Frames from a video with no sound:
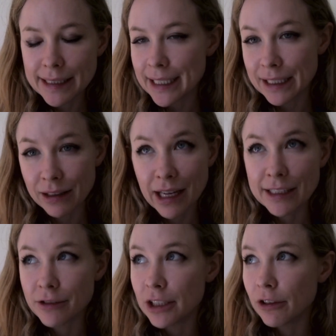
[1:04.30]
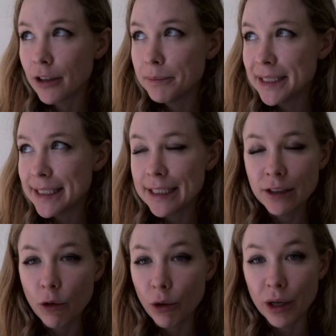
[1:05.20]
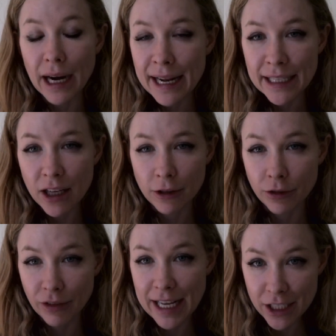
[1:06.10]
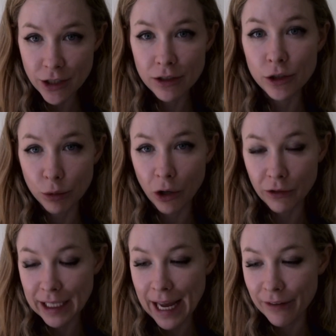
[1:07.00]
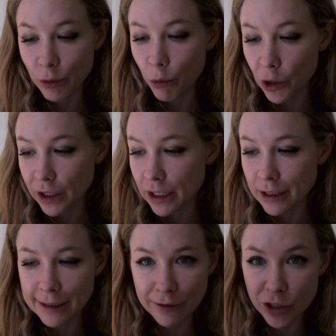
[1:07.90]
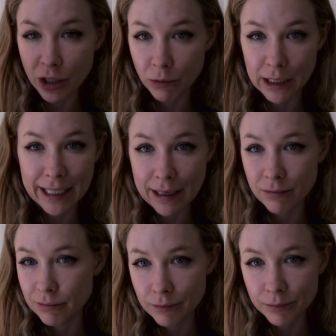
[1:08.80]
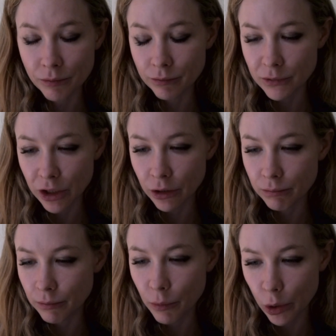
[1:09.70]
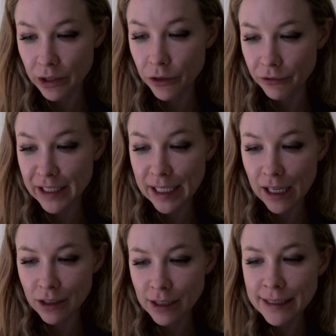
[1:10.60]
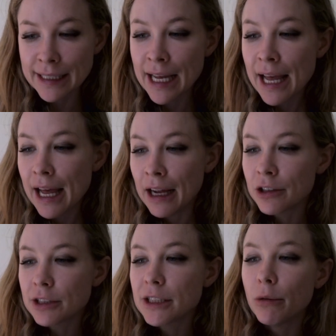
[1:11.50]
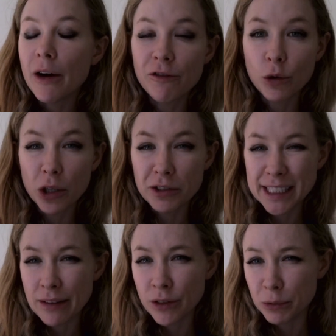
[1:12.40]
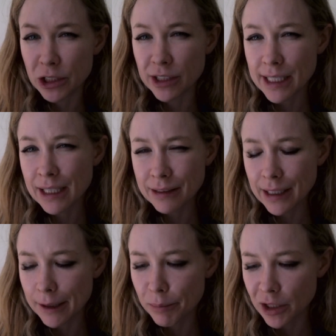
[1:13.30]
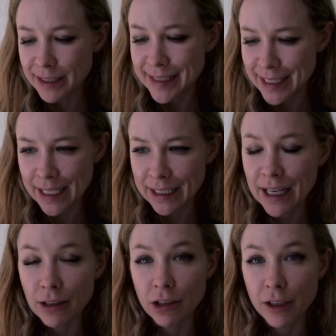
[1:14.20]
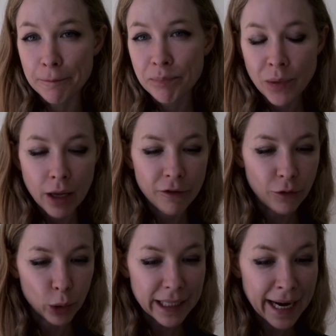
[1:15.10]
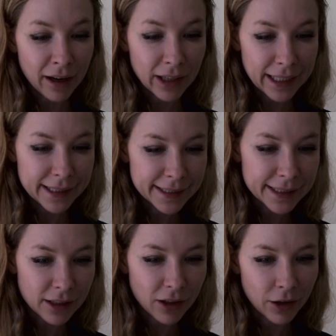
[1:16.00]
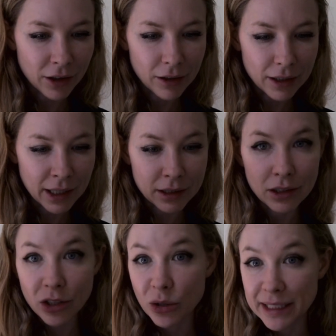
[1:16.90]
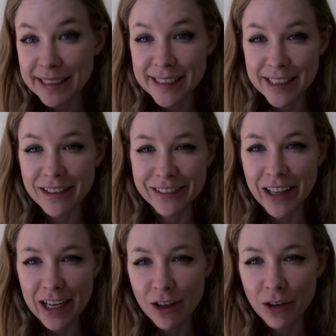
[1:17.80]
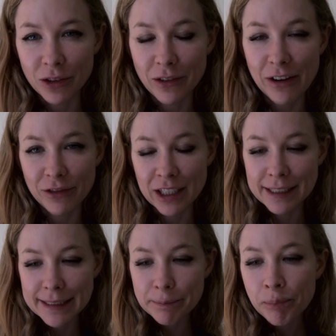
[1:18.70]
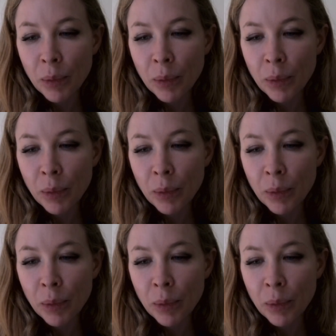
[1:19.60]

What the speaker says: like an alizarin crimson or any other red you already have in watercolors if you don't want to get, more than 3 colors. And also a 407, which is kind of like a burnt sienna color for the areas that are kind of closest to the light on the reference.